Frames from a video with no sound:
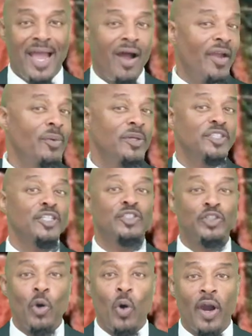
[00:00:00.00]
how it was a
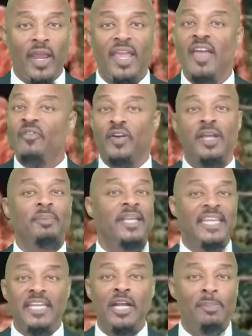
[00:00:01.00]
joy for him
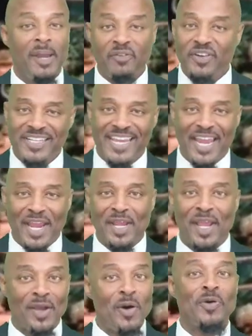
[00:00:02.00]
to get up every day
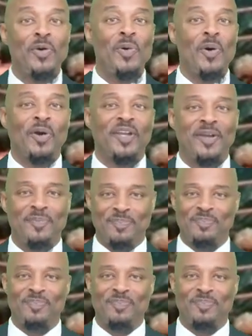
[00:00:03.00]
and go to work.